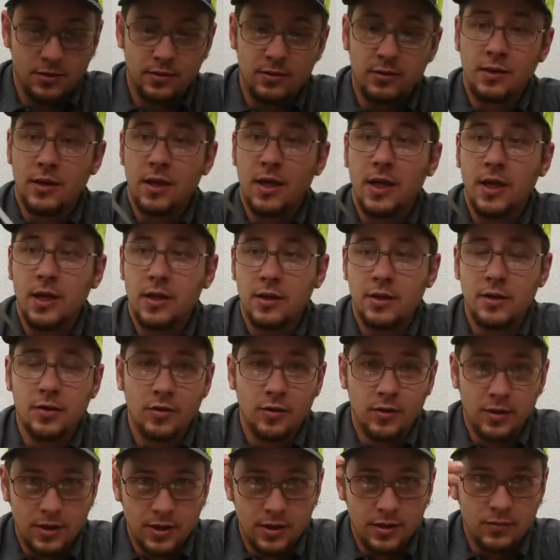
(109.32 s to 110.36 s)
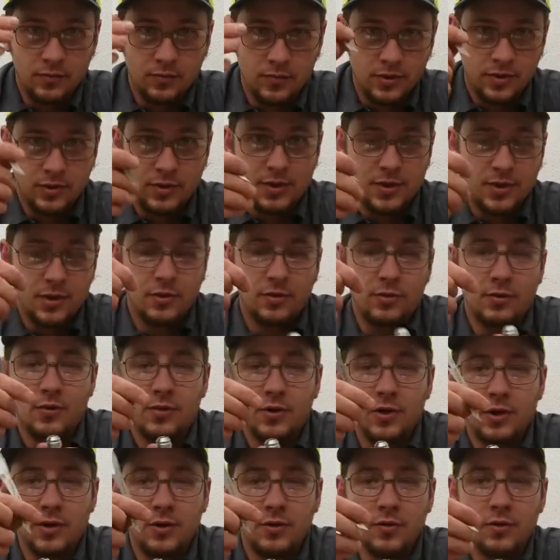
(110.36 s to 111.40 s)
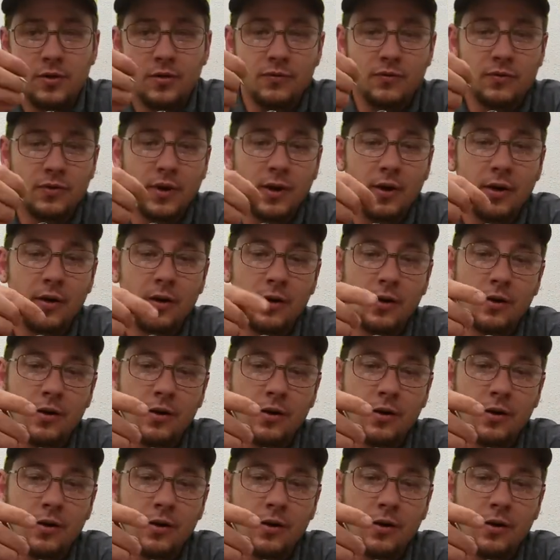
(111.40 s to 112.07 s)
And here again with the 30 degree flare.